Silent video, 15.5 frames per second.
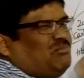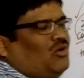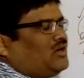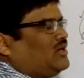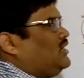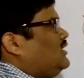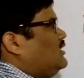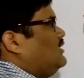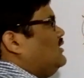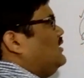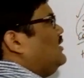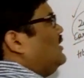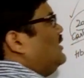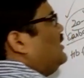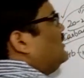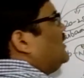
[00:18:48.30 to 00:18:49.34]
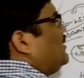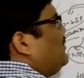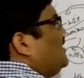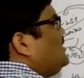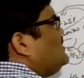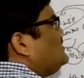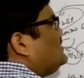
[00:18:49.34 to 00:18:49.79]
important. That
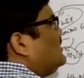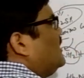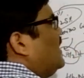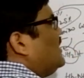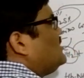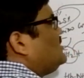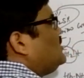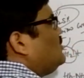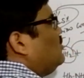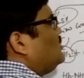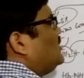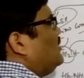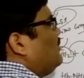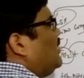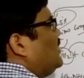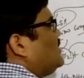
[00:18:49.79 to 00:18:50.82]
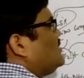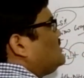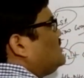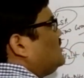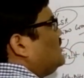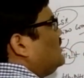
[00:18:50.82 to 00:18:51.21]
means HCO3 minus.